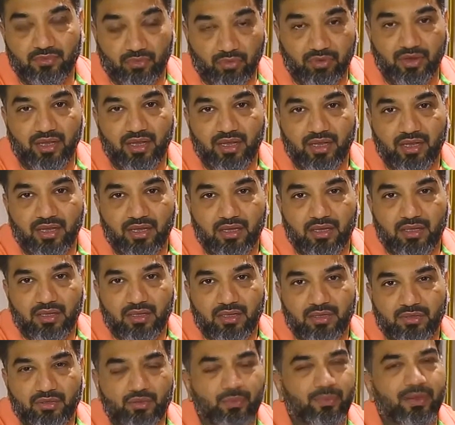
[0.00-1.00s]
Okay.
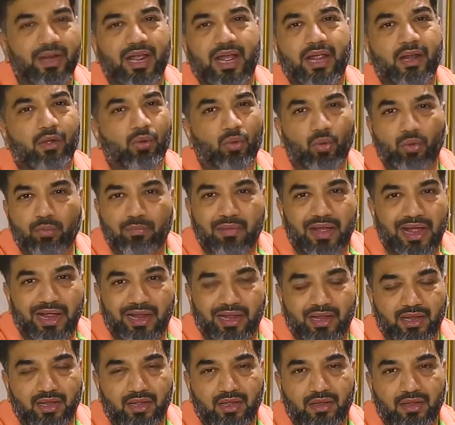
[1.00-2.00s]
So when I look
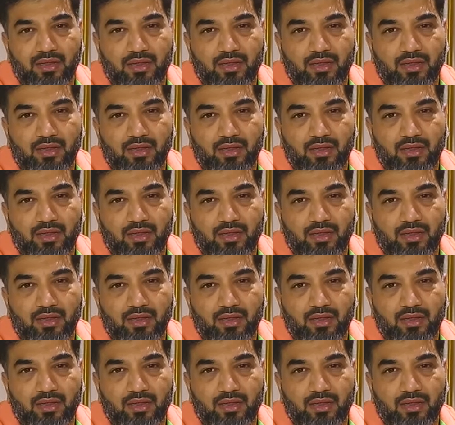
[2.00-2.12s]
back,